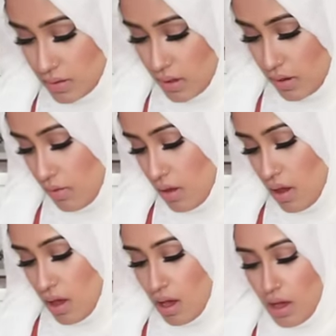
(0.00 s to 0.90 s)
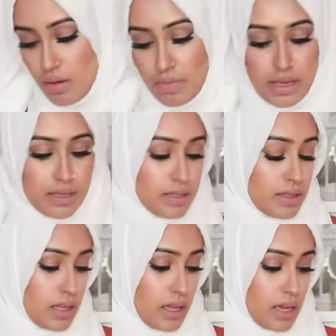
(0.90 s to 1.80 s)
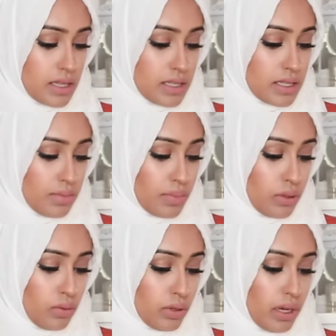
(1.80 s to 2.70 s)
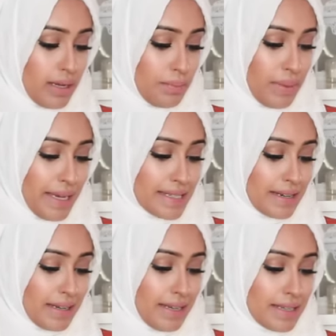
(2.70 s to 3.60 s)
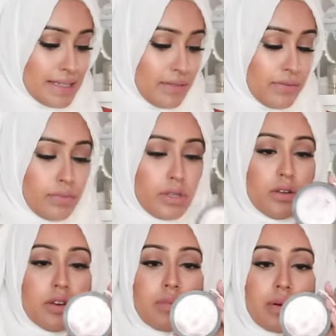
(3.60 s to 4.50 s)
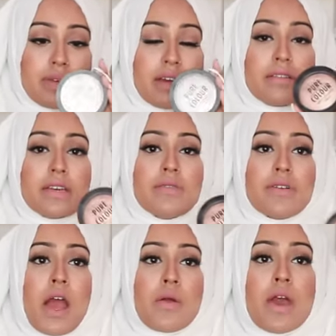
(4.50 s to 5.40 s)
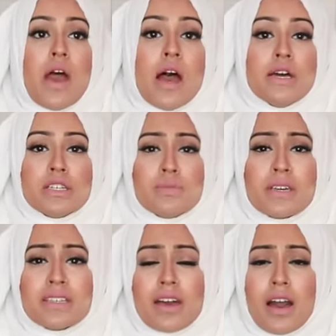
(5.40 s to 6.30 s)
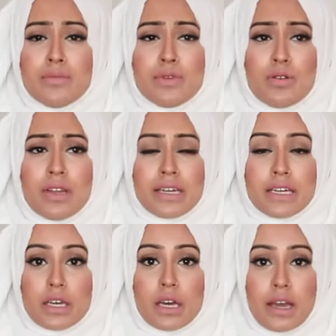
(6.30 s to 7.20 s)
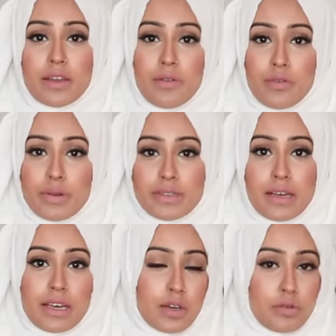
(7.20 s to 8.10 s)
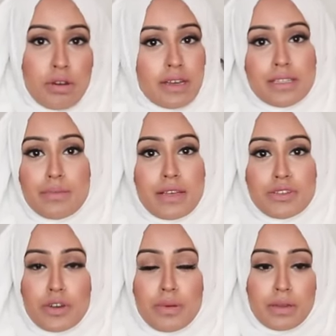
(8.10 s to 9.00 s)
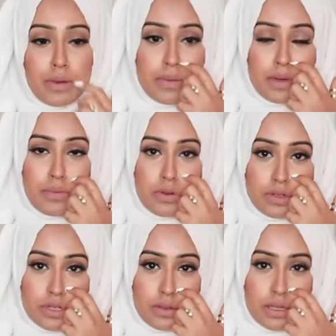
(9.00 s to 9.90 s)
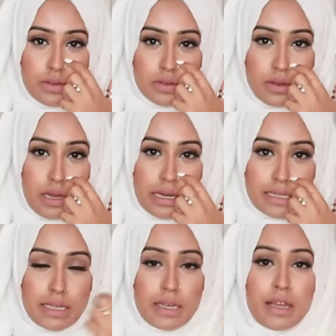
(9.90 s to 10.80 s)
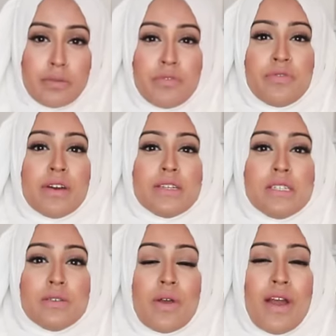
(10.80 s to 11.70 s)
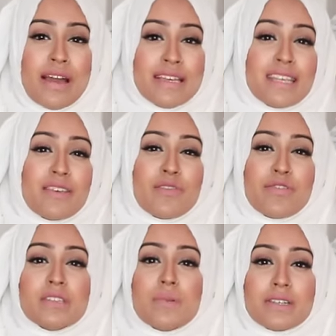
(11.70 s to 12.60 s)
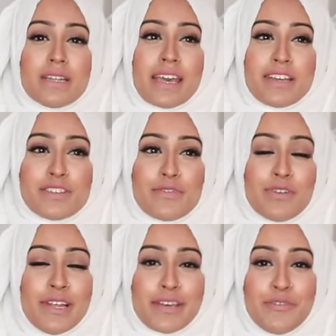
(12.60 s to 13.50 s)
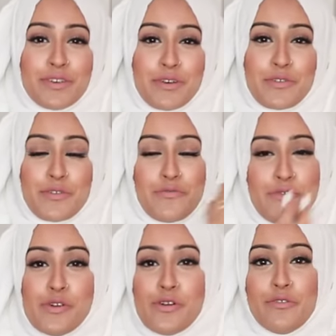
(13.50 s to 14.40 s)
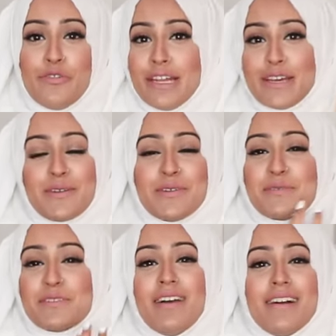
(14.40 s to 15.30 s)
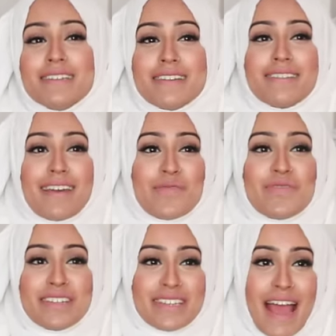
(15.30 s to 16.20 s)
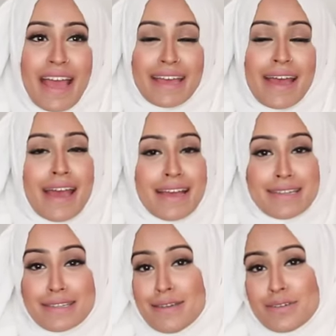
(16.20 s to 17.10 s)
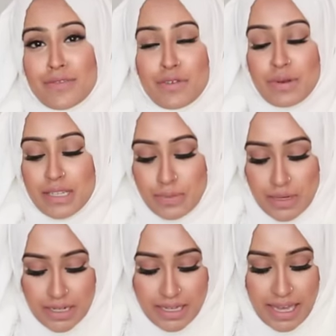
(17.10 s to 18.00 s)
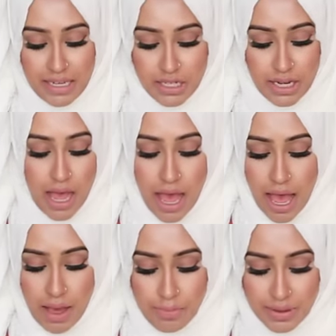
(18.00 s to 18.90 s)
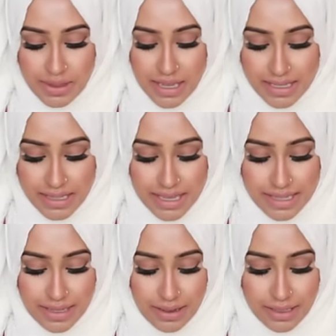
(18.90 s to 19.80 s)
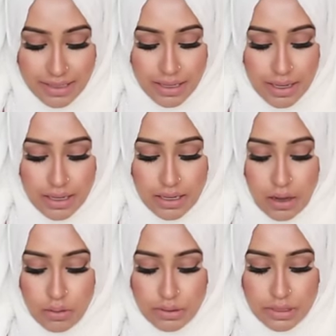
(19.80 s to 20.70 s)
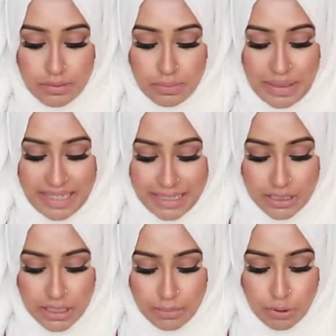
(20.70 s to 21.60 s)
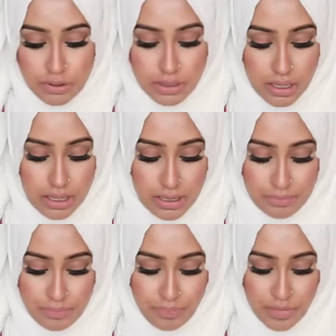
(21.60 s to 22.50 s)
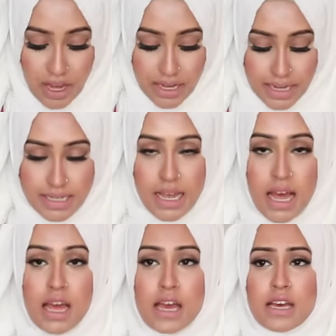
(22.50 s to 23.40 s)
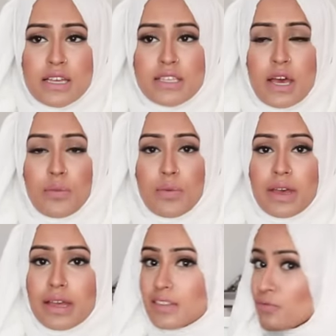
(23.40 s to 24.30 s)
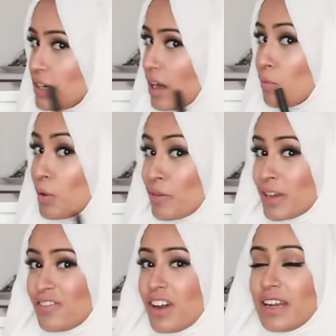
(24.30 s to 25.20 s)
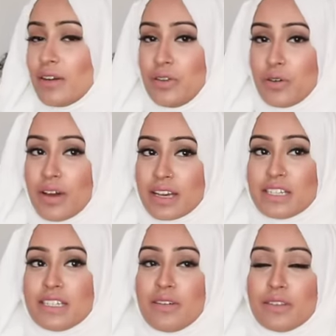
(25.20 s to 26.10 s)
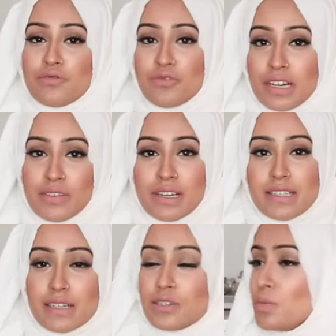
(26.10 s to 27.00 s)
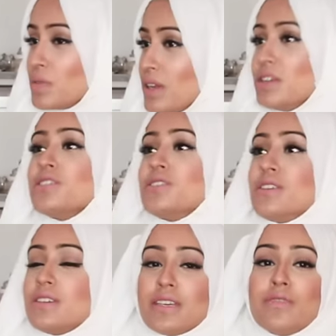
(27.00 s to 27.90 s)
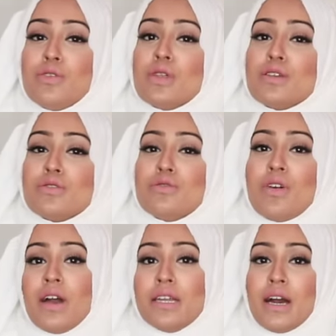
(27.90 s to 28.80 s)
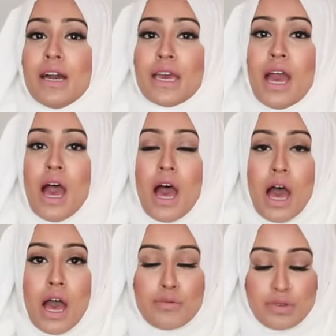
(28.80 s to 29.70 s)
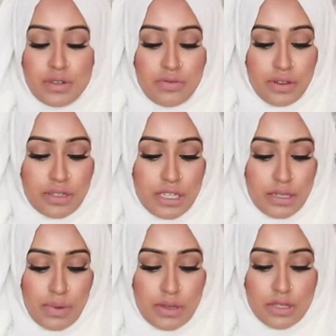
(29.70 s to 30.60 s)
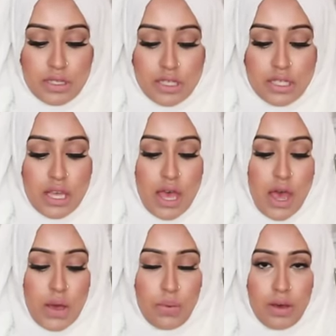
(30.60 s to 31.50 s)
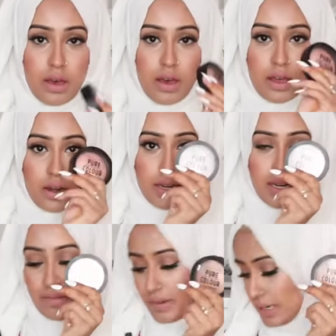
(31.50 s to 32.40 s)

ago, um, is this Pure Colour Baked Highlighter from New Look, but I'm carrying it around just because I'm not like I know everybody's like crazy about strobing at the moment. I'm not too huge on highlighting. I kind of prefer to save it for special occasions. I feel like if you go for a full, fully contoured highlighted look every day, it doesn't look different when it's a special occasion. Um, but this is like a golden peachy bronze um, highlighter. So it's really, I'm wearing it right now. You can't actually tell. It's really, really subtle, but then it just does give you that sort of highlight um, to define the cheekbones. So I really,